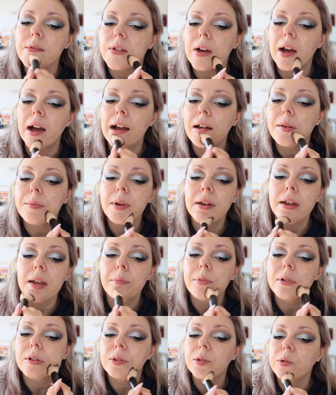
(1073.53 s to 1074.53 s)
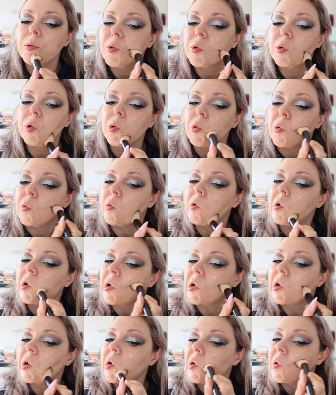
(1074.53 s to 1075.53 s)
I'm able to
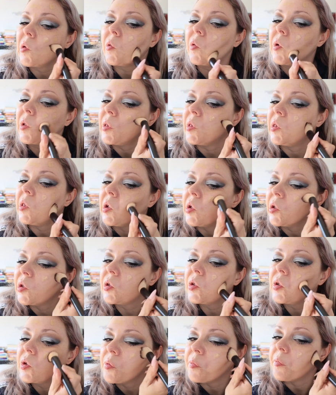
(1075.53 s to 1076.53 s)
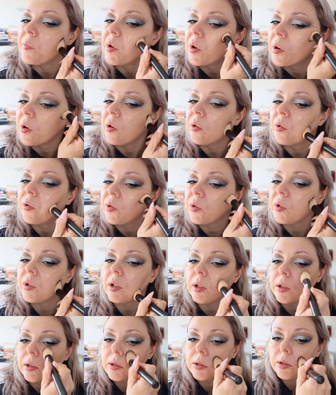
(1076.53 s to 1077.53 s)
work with this because
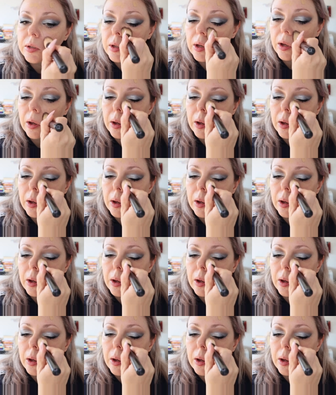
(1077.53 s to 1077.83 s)
it's